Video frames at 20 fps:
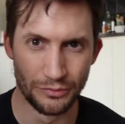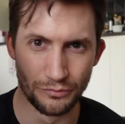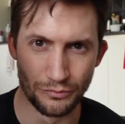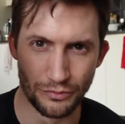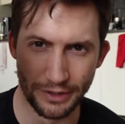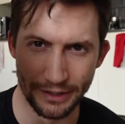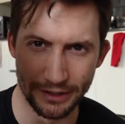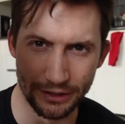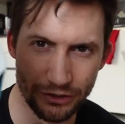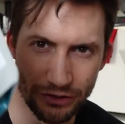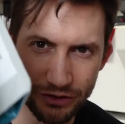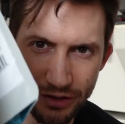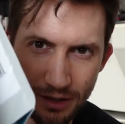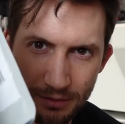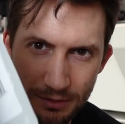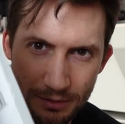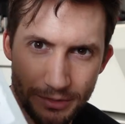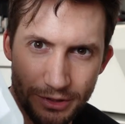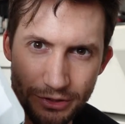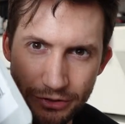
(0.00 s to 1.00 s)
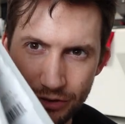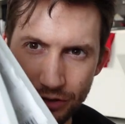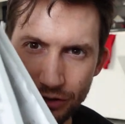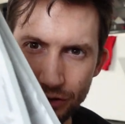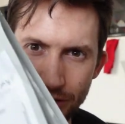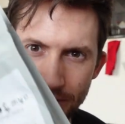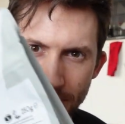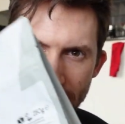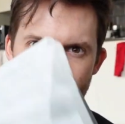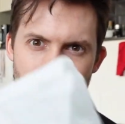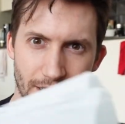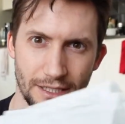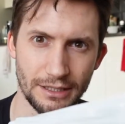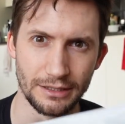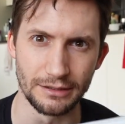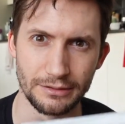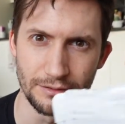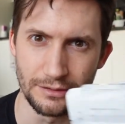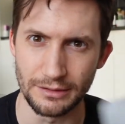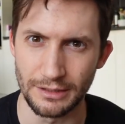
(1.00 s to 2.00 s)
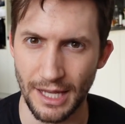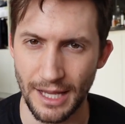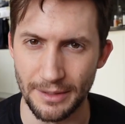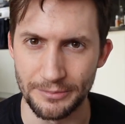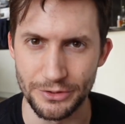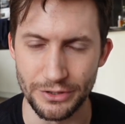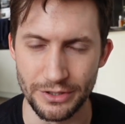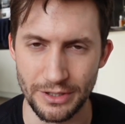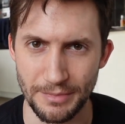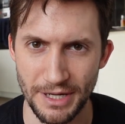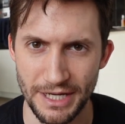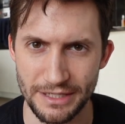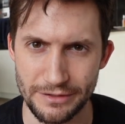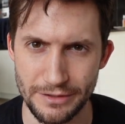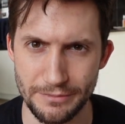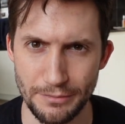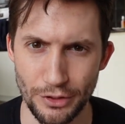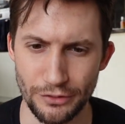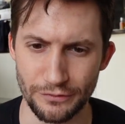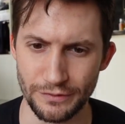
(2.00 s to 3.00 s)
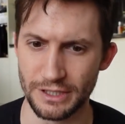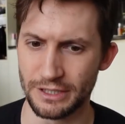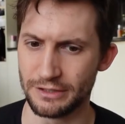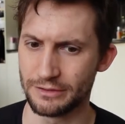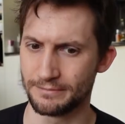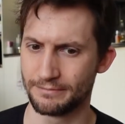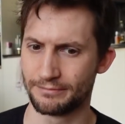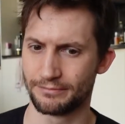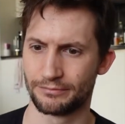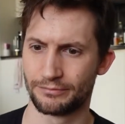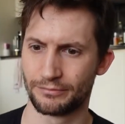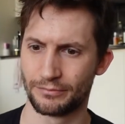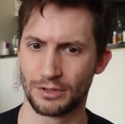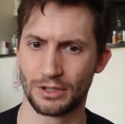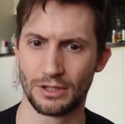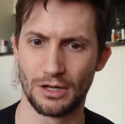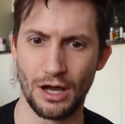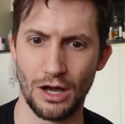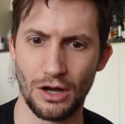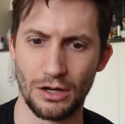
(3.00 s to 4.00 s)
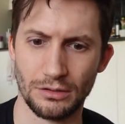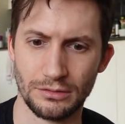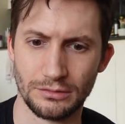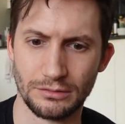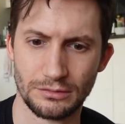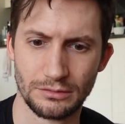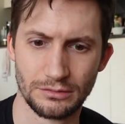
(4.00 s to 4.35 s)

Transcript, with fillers: Really good supplements you should be taking. Absolutely amazing, both of these. Oh,